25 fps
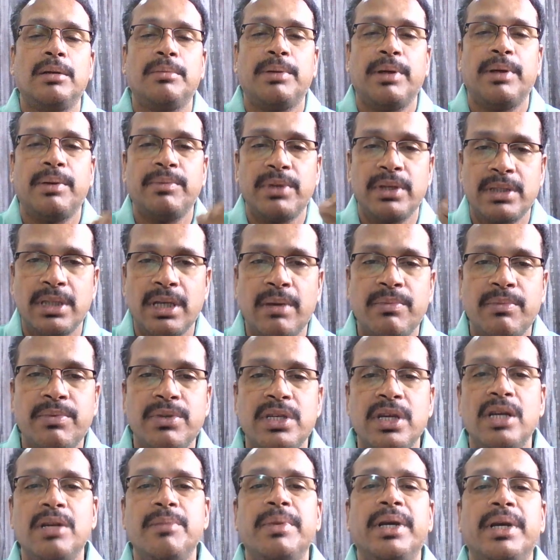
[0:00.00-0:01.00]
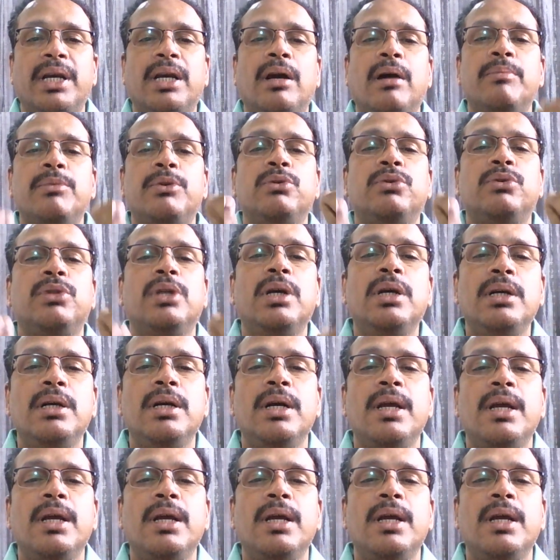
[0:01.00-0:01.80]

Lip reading: from the subsoil may come to the